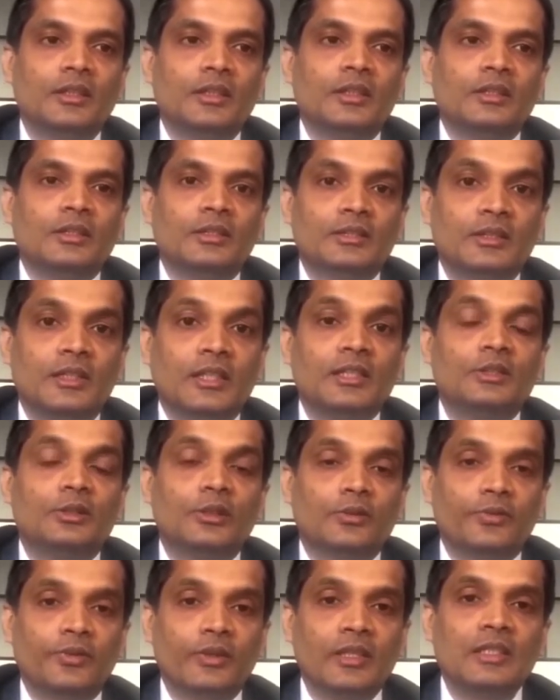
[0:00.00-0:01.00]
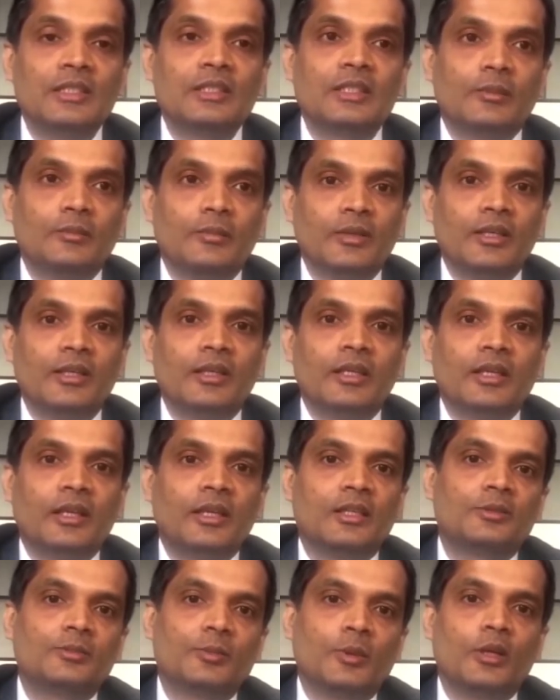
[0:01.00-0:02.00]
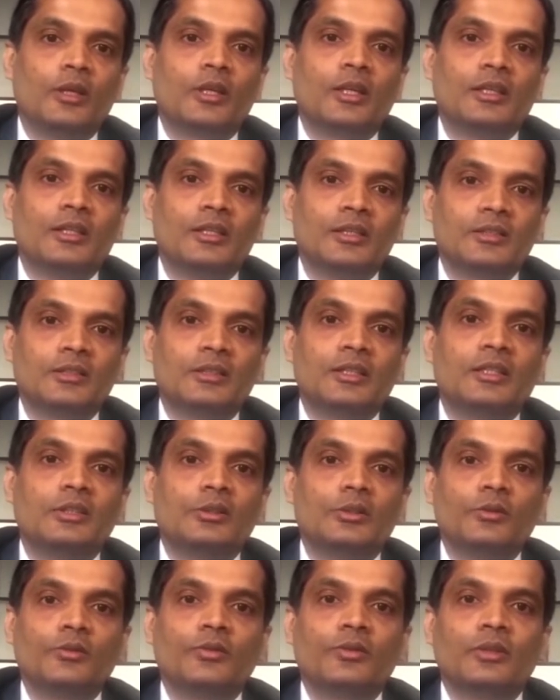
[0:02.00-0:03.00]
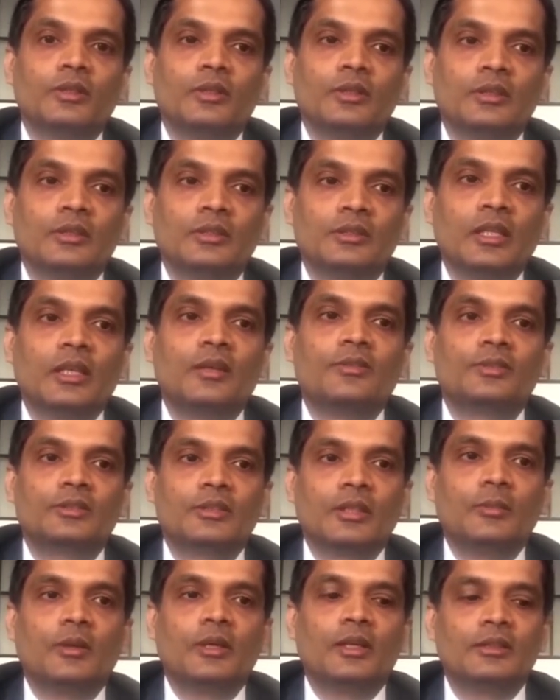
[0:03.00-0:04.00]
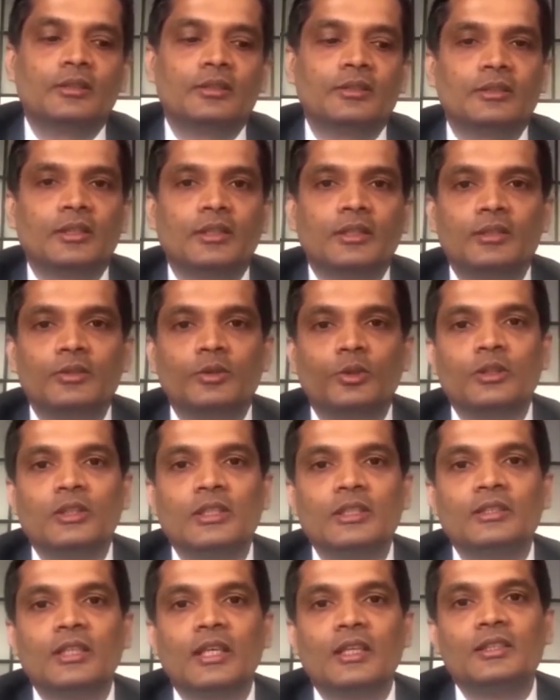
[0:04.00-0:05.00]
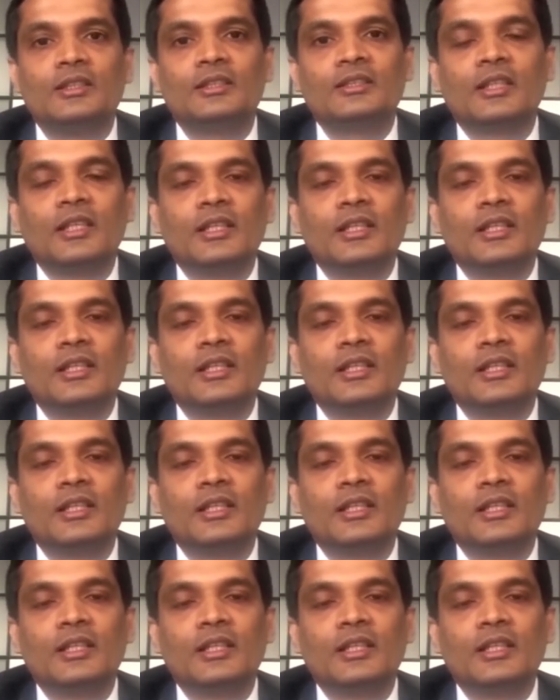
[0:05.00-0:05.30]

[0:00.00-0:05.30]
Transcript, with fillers: part of aging like our every single disc or the cushion between two bones in the neck and back